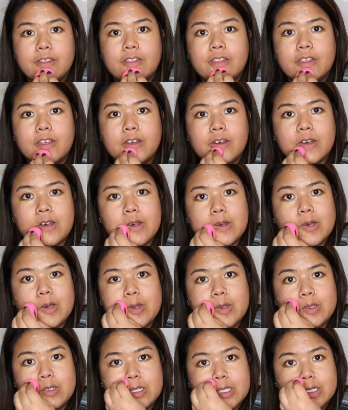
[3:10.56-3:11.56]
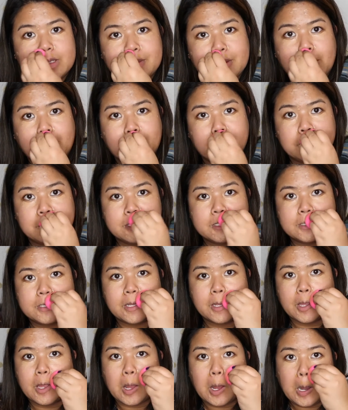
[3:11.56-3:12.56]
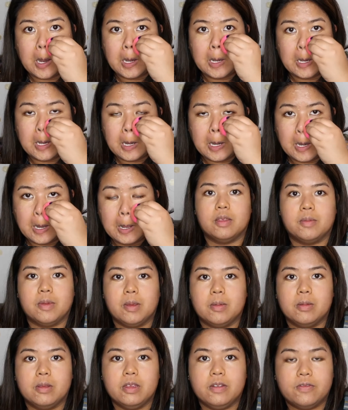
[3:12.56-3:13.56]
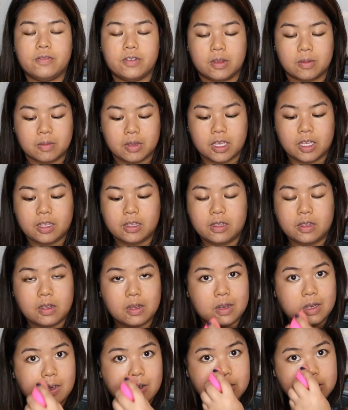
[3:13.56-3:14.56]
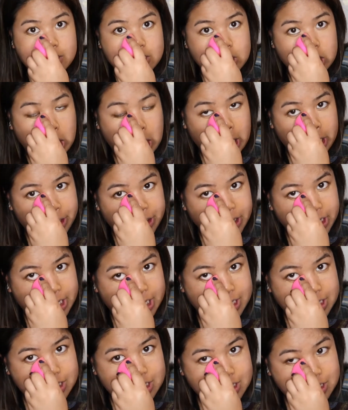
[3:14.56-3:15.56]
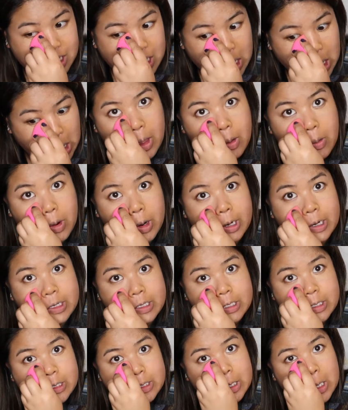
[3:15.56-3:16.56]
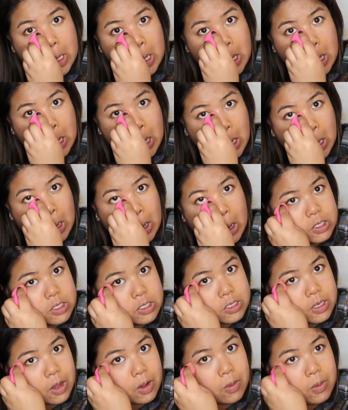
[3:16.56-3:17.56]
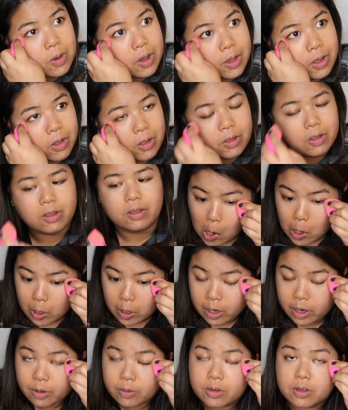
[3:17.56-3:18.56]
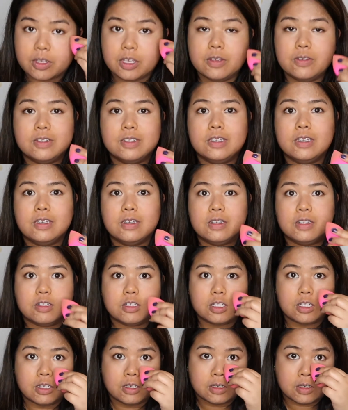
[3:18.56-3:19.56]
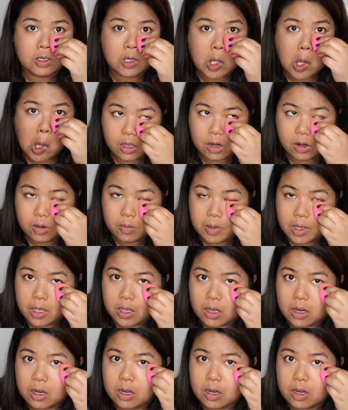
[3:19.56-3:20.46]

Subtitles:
those spots in. The Maybelline Fit Me does not crease. It works so well, and I will use it until I don't make it